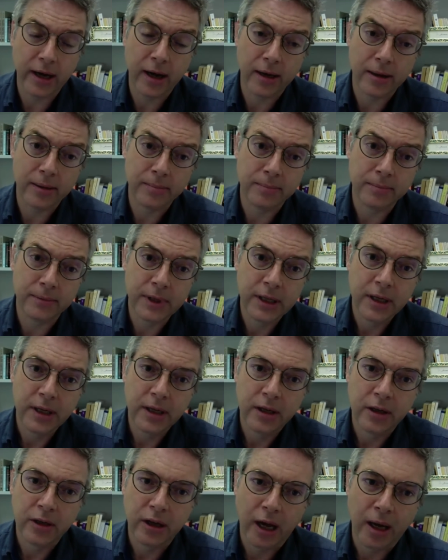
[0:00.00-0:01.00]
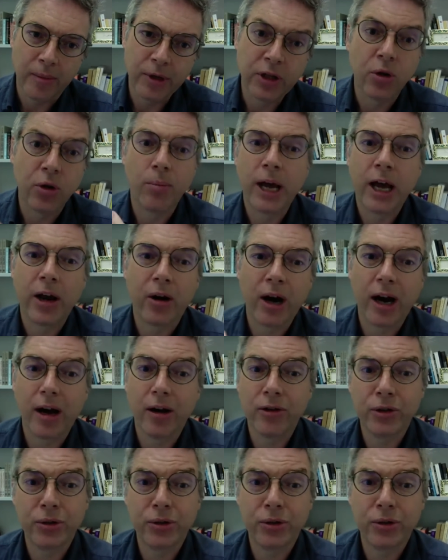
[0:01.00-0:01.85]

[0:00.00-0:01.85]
I mean, no matter how